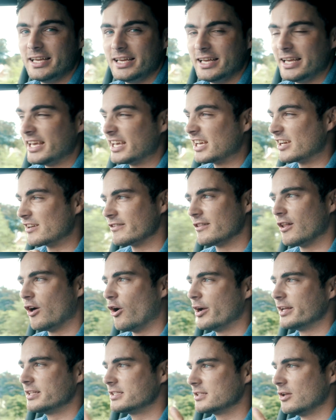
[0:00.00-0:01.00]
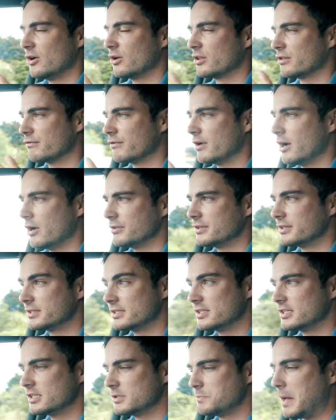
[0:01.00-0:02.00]
it glides along the road. The
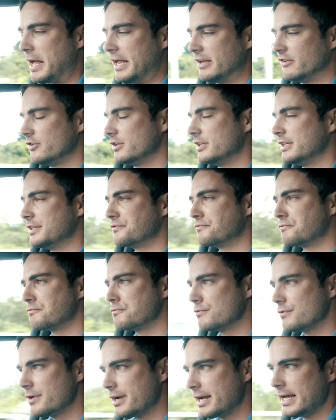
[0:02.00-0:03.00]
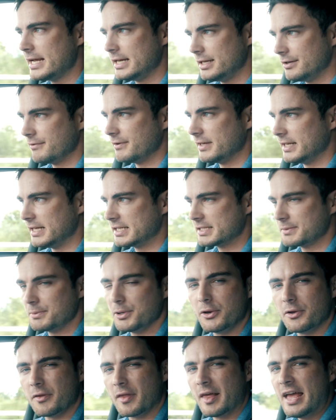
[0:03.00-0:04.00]
suspension is really
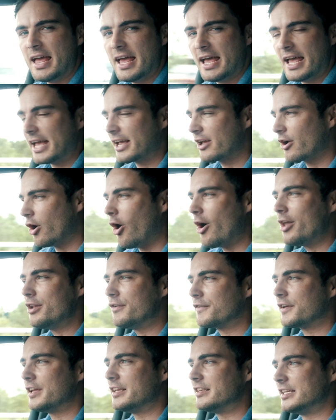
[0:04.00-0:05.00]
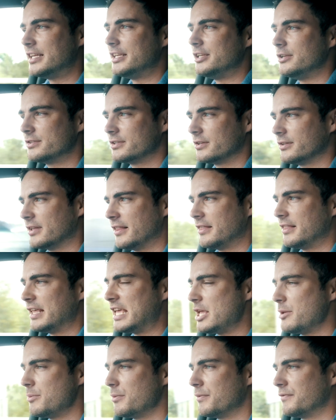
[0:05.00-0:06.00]
smooth. It kind of continues on that
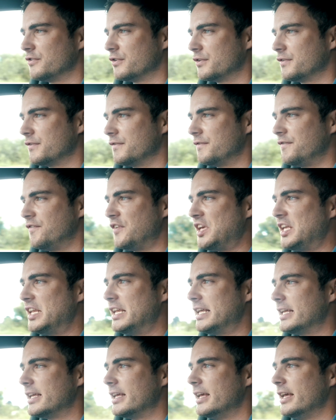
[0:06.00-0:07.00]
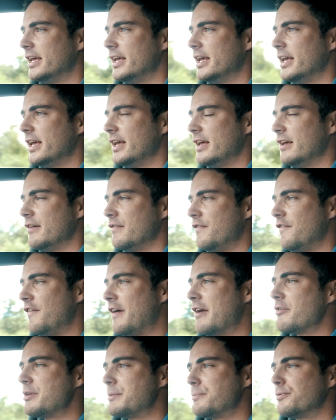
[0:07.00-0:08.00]
theme of just feeling
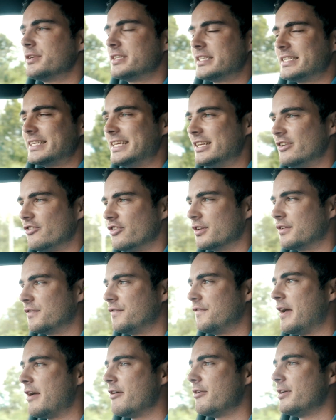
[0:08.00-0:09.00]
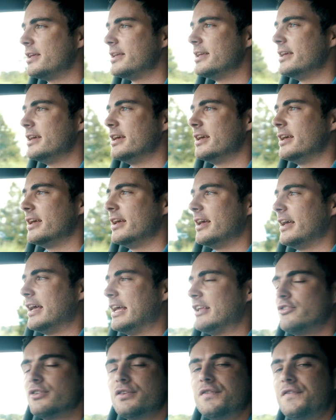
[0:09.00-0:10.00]
very prestigious,
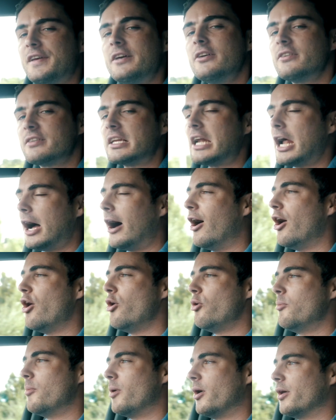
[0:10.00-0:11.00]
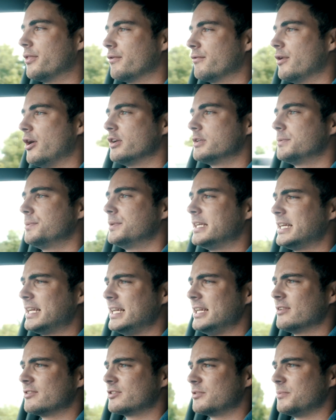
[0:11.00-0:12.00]
it just feels at home on the roads,
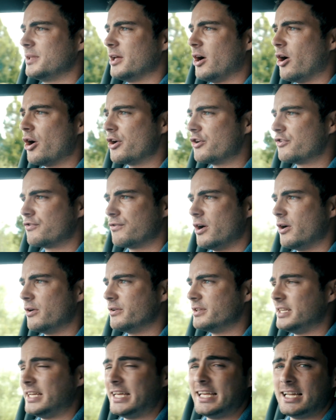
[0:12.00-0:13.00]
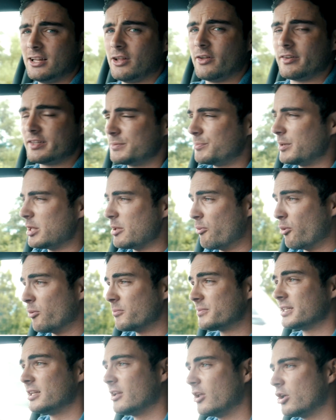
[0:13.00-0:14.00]
particularly on some of the Irish roads. You hit a lot of speed
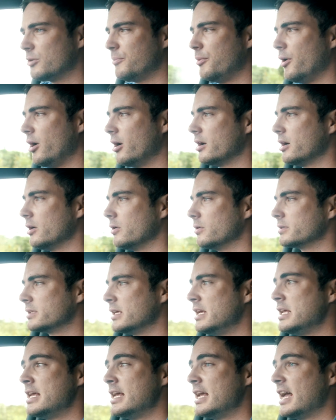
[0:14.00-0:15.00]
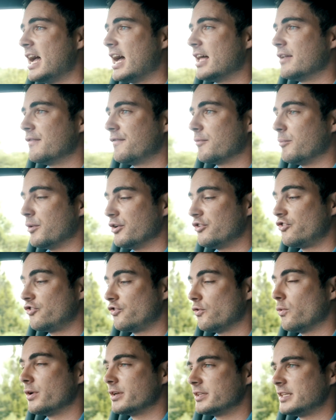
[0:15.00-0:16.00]
bumps, a lot of potholes, and for my
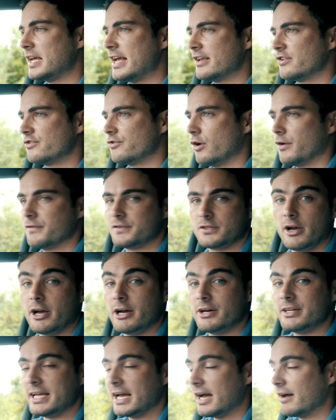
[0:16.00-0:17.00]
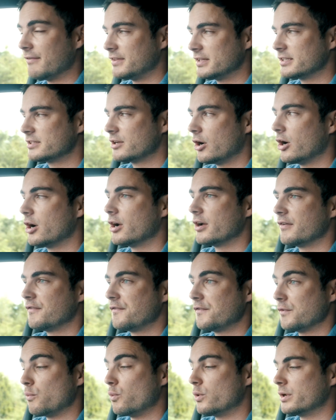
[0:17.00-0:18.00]
short test drive, so I only have this car
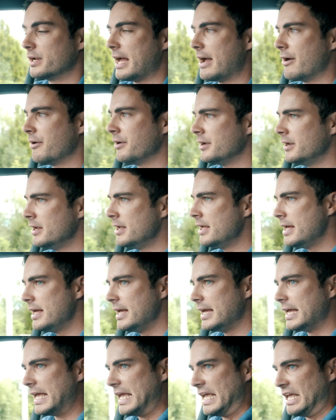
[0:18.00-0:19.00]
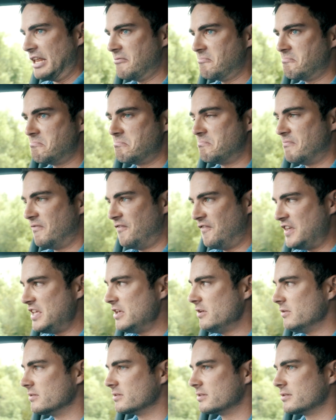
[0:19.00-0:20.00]
for 1 hour, it
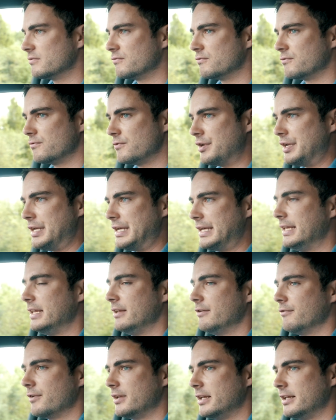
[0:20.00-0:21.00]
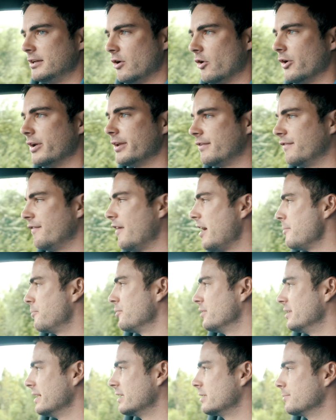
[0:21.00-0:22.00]
feels really nice, very
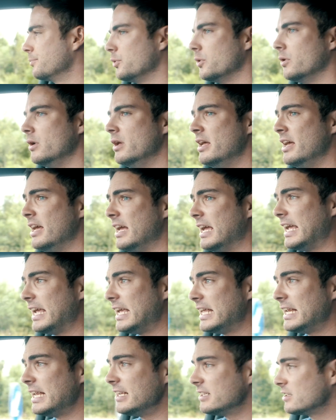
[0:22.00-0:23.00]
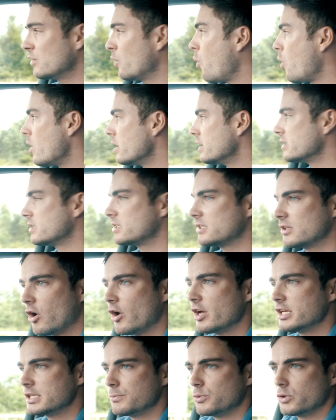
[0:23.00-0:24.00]
predictable. It is quite a
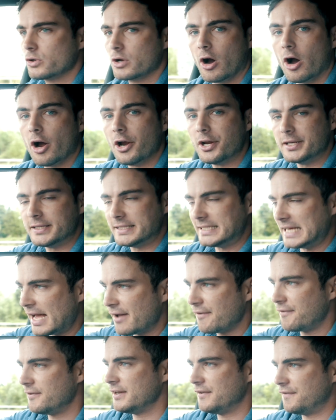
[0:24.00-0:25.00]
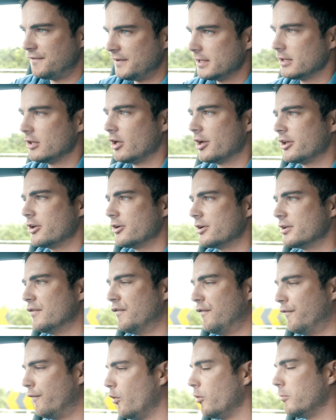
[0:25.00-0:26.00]
sizable car. You definitely feel like you're in a
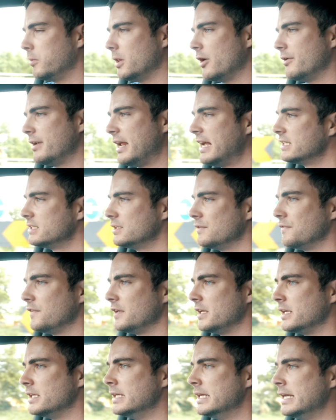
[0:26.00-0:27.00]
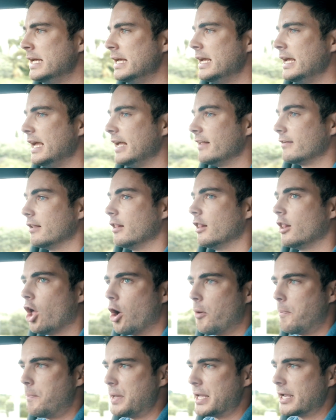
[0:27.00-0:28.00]
full-blown SUV. It's a
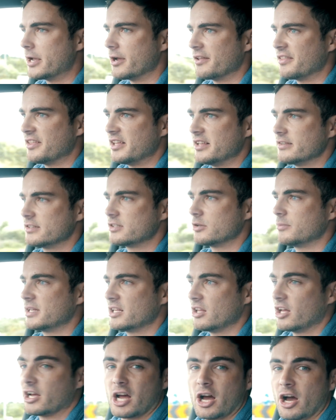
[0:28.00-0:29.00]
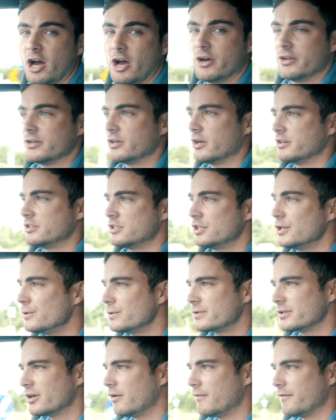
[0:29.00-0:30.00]
lot bigger than something like a Hyundai
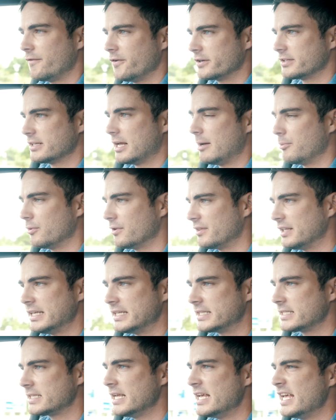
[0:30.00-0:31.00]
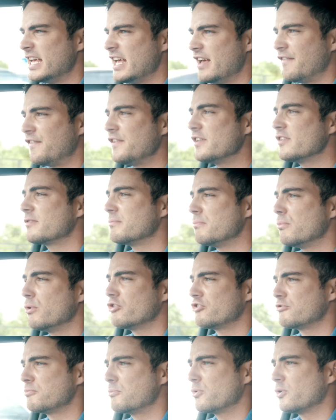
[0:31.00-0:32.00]
Tucson, for example. This feels
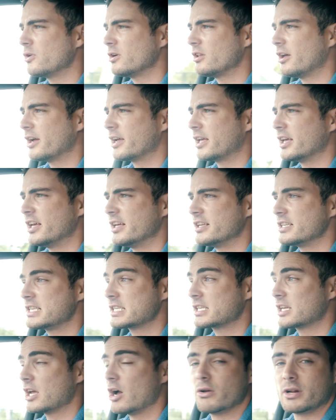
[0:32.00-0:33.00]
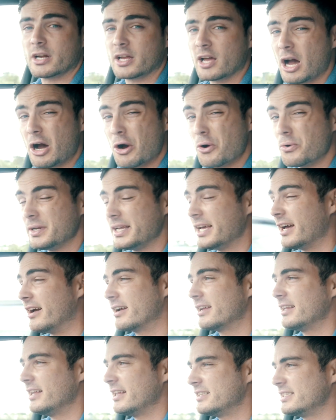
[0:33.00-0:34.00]
much more like a Skoda
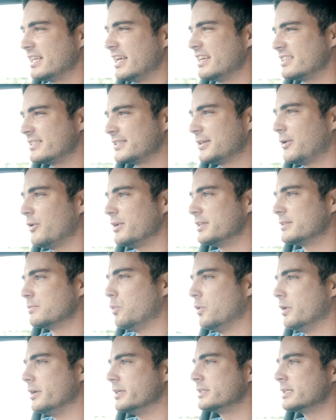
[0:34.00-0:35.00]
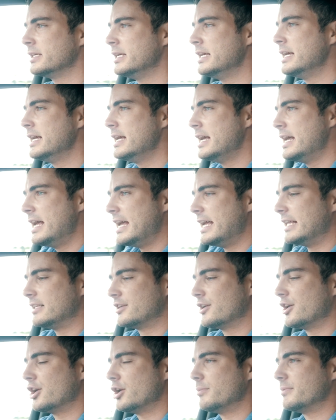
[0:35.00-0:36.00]
Kodiaq, let's say, size-wise. In
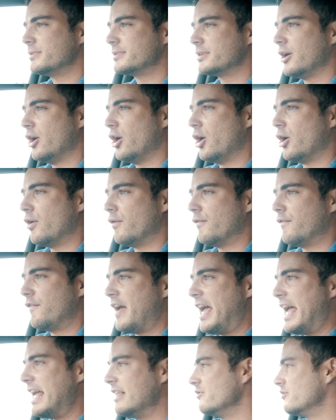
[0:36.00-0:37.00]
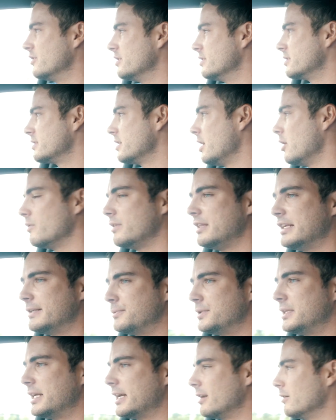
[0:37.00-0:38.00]
terms of engine, so this
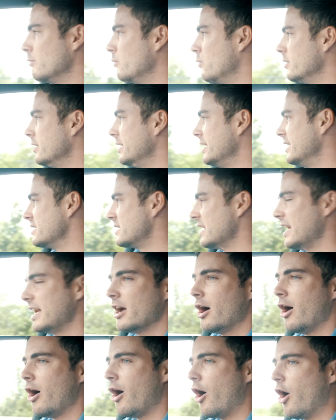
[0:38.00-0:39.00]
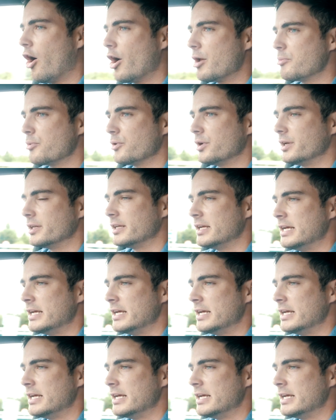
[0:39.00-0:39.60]
particular one is a hybrid.